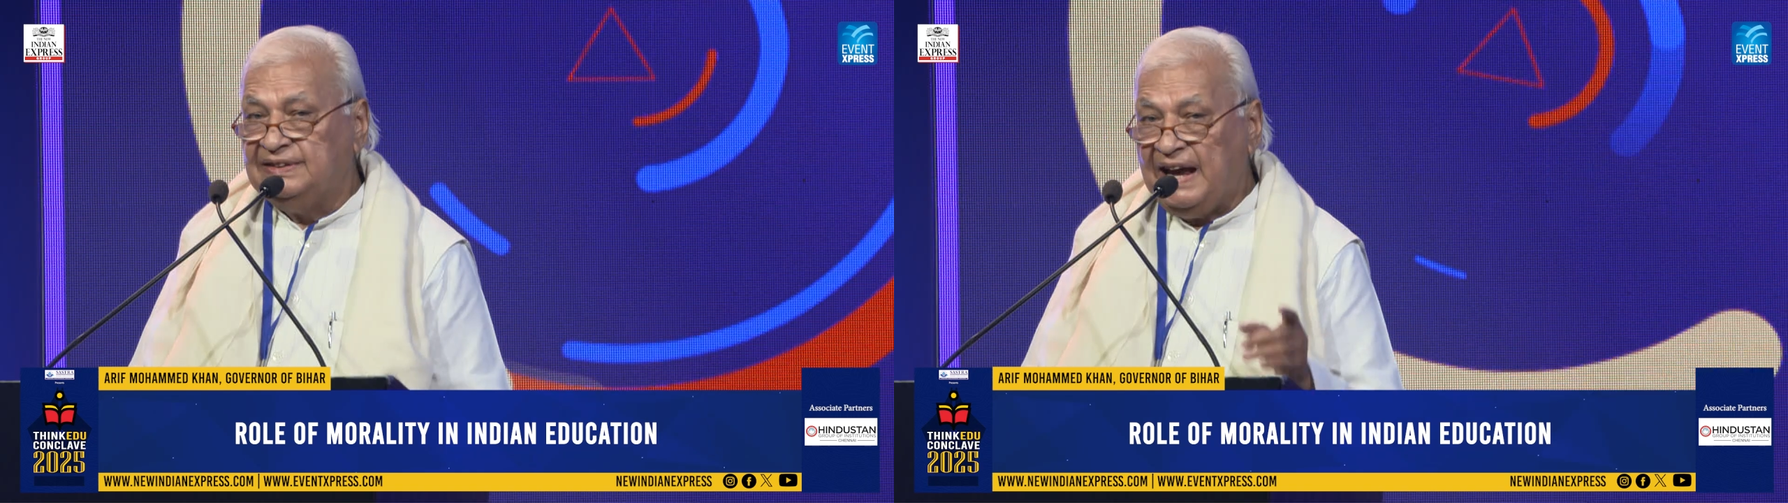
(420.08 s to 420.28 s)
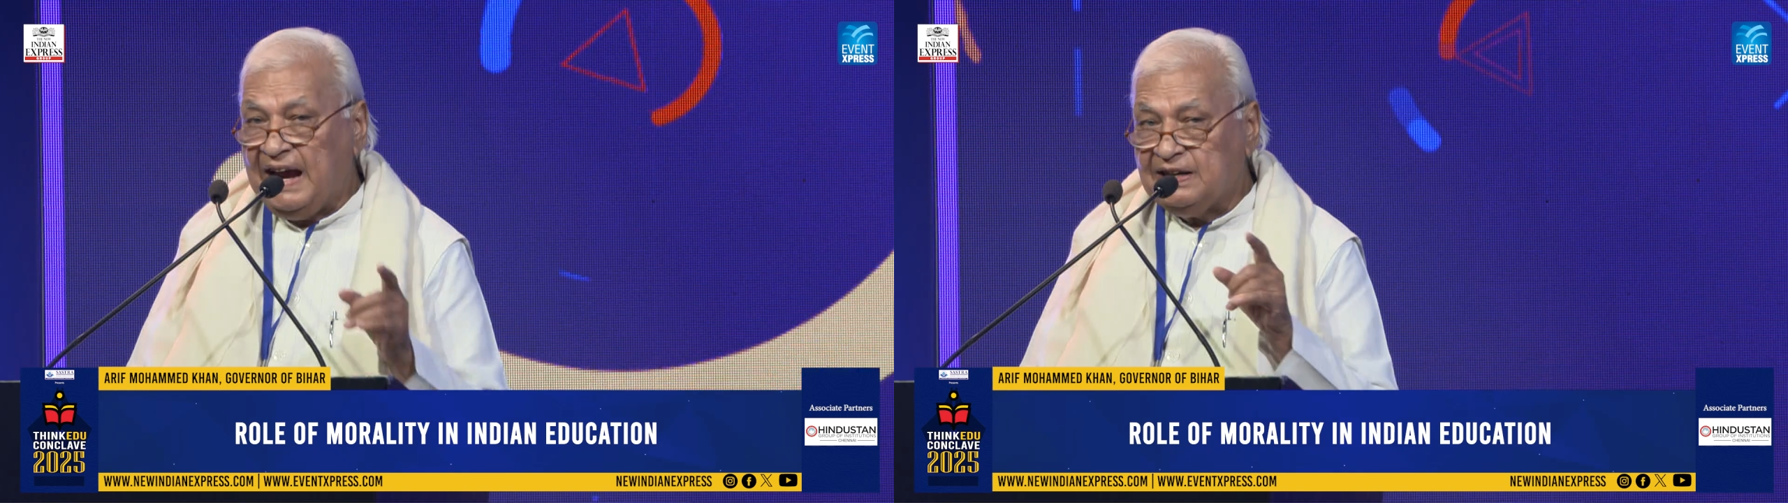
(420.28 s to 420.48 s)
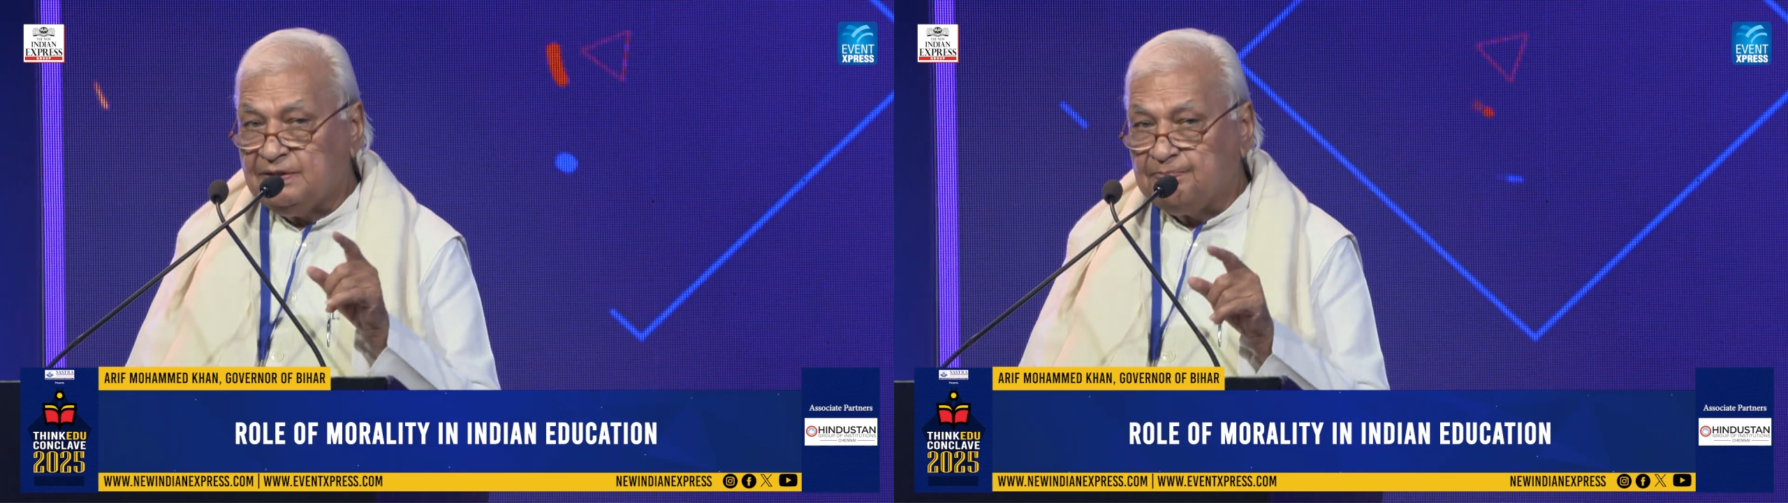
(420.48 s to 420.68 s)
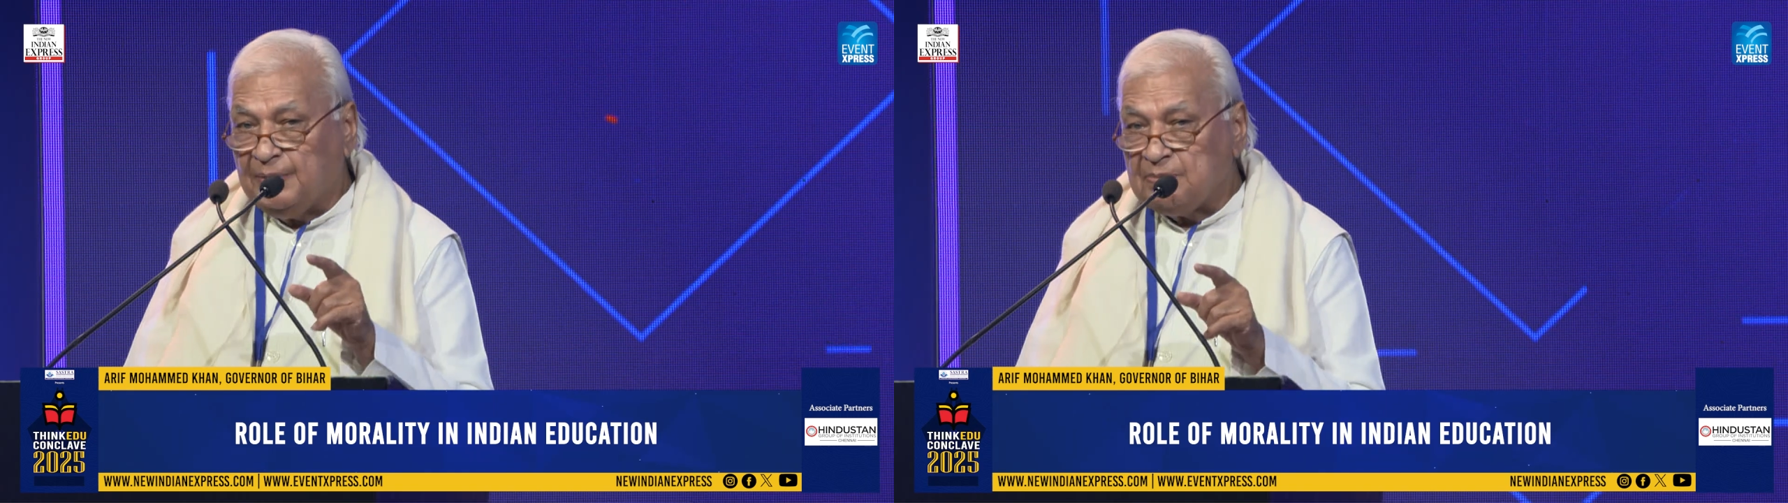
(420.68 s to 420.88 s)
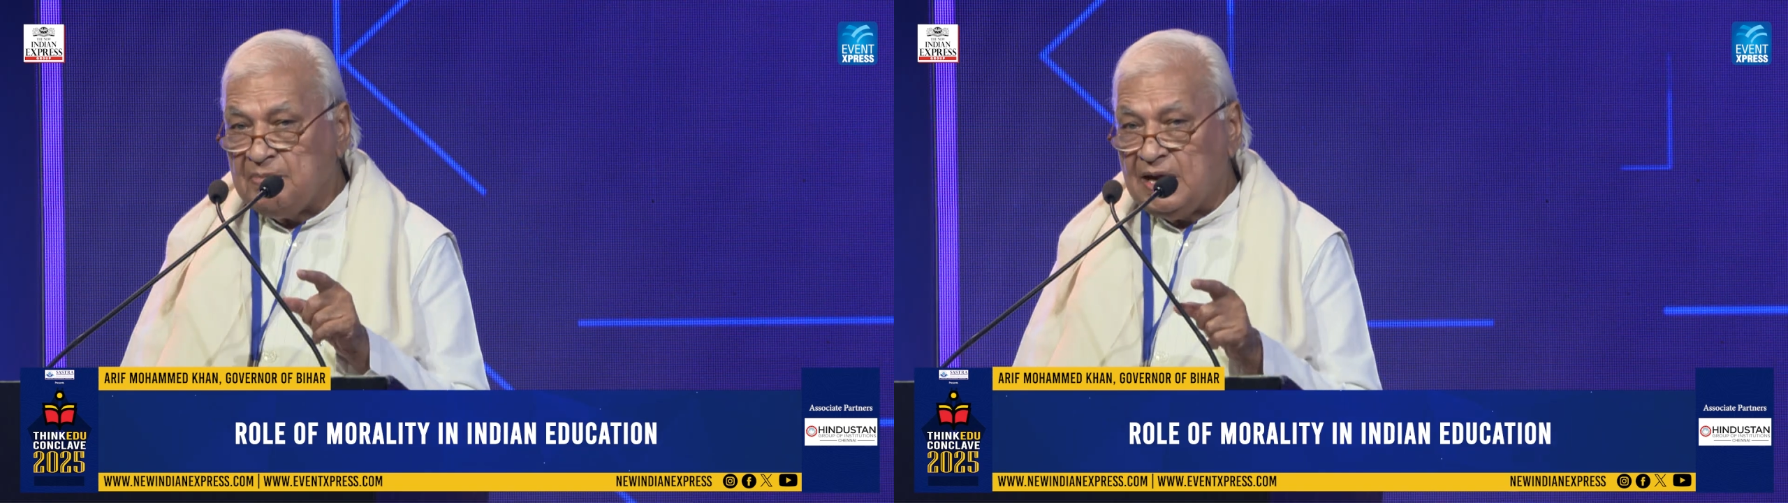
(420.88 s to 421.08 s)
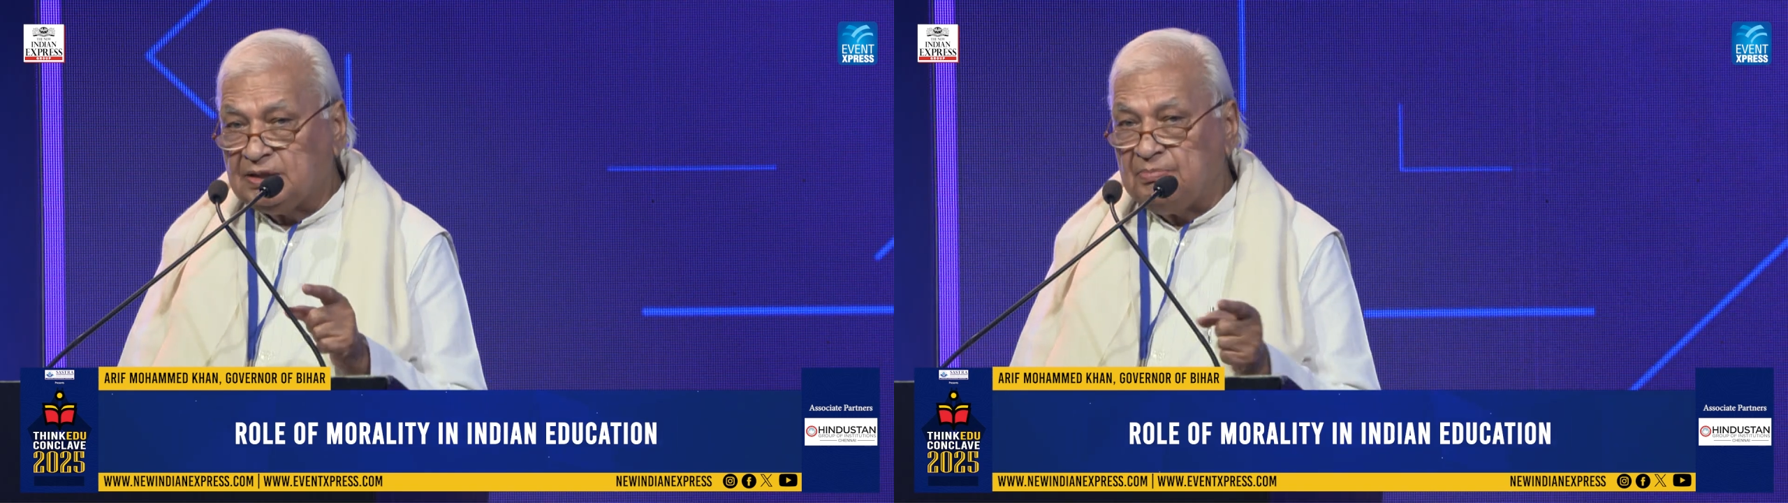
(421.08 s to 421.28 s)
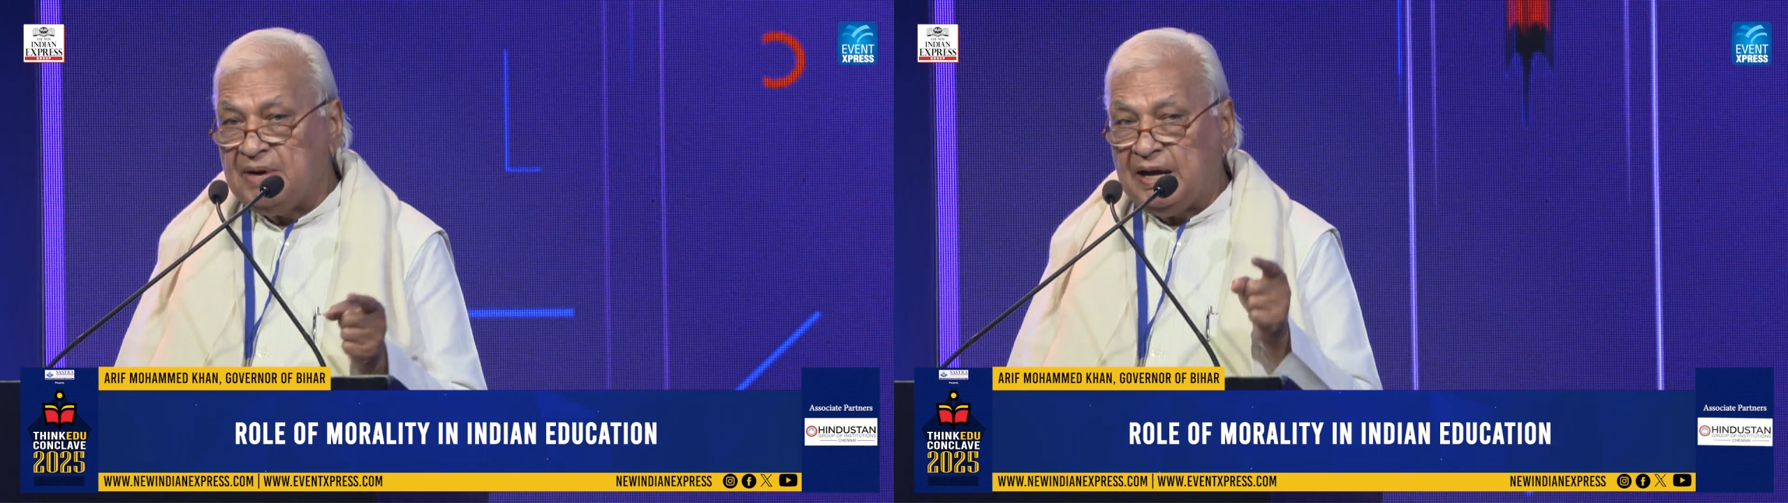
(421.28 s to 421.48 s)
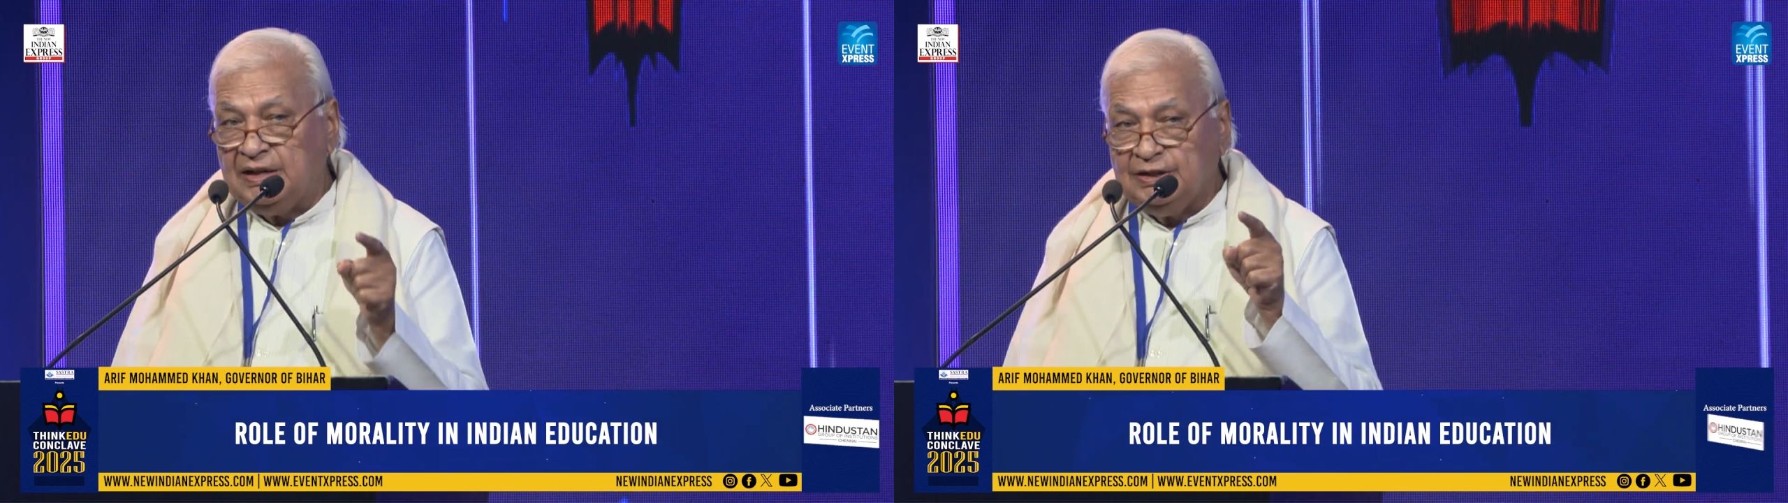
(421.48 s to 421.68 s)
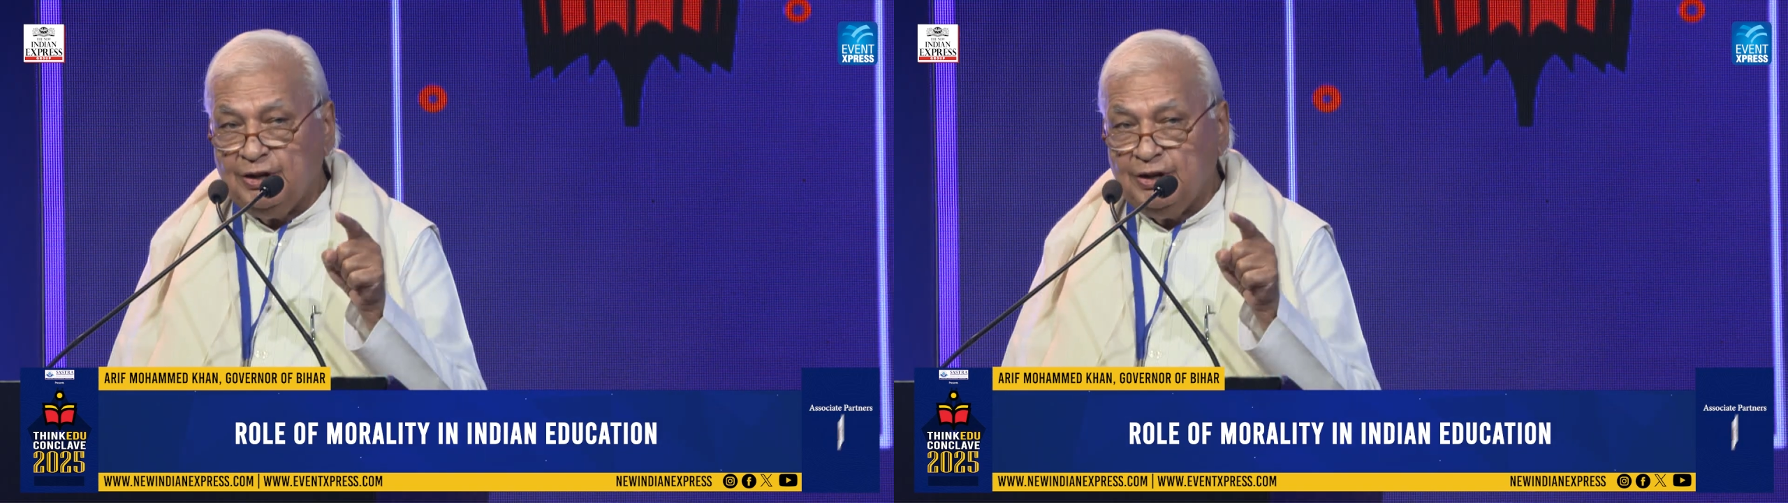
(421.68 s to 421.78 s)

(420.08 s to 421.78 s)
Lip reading: that Paramatma in